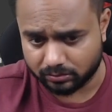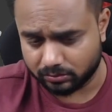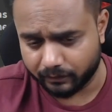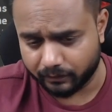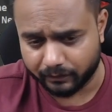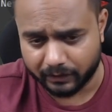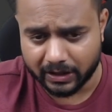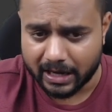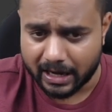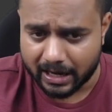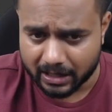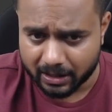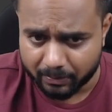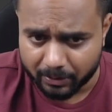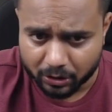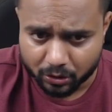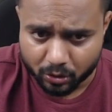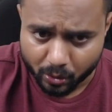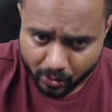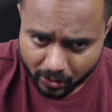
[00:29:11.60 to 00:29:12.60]
we are able
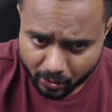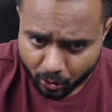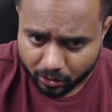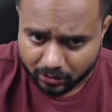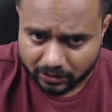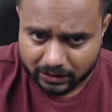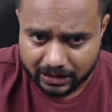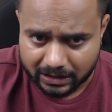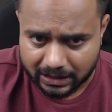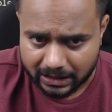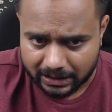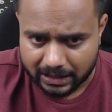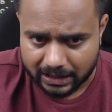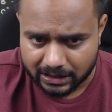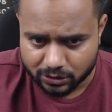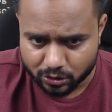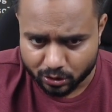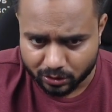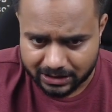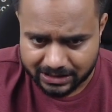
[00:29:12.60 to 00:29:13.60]
to load the data.
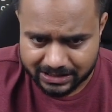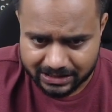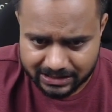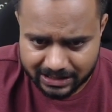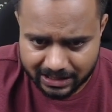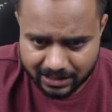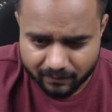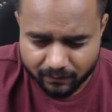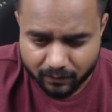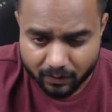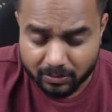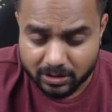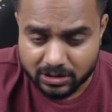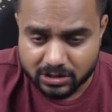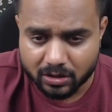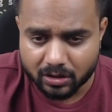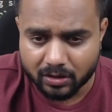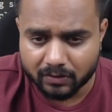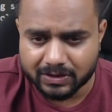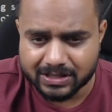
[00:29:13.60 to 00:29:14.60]
So this is the information
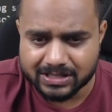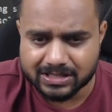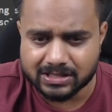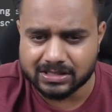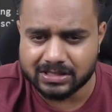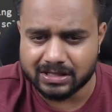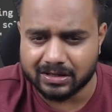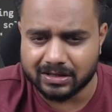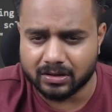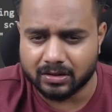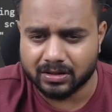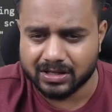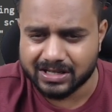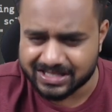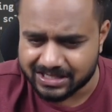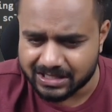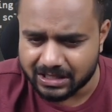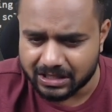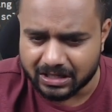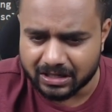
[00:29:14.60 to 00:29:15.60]
of this
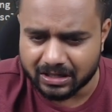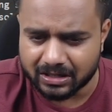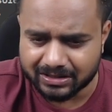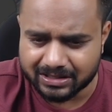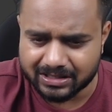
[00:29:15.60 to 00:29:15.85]
sneaker.